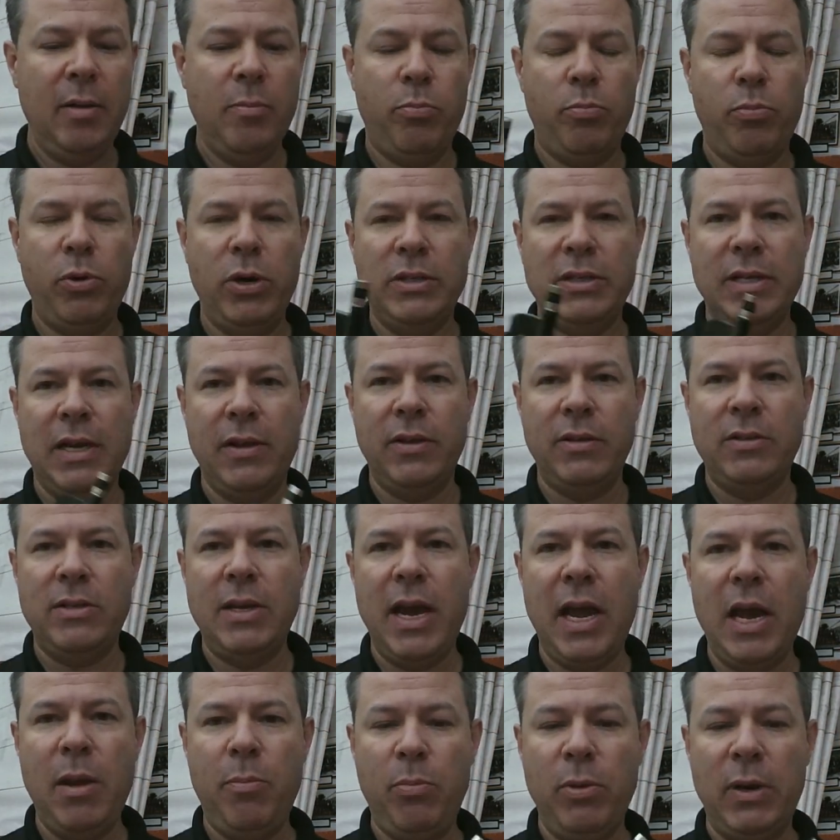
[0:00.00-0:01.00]
Print out the
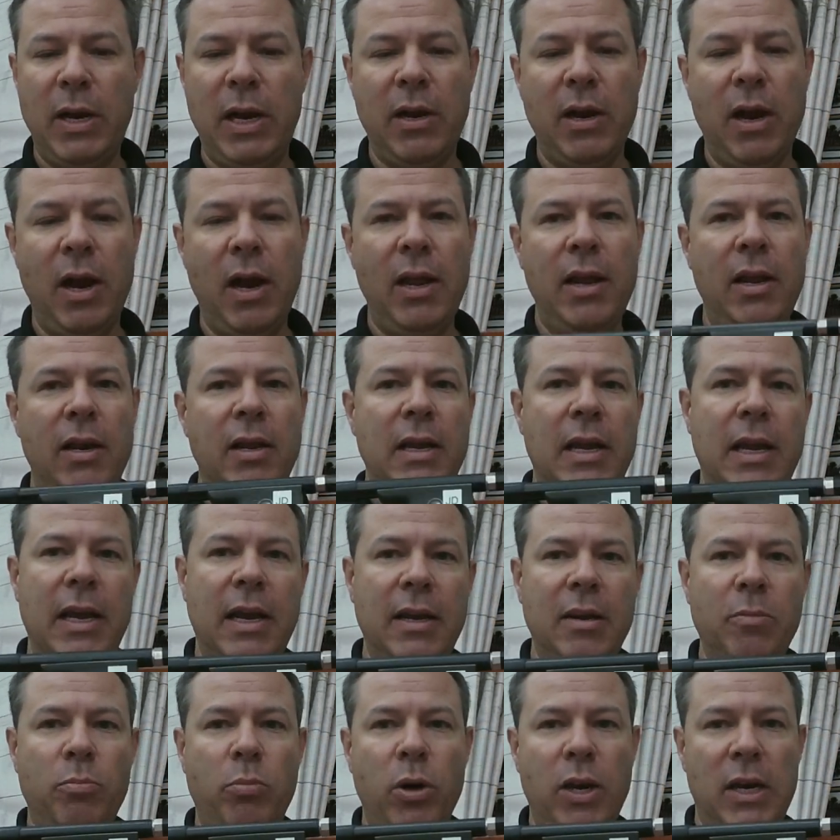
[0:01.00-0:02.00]
tape and I cut it
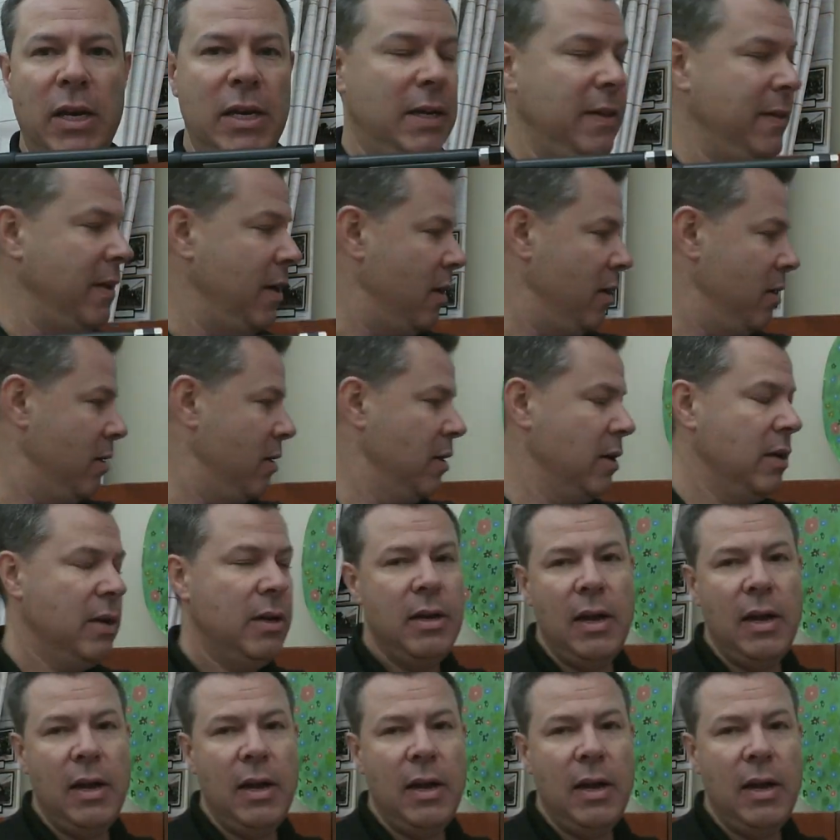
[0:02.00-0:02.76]
and put it on there.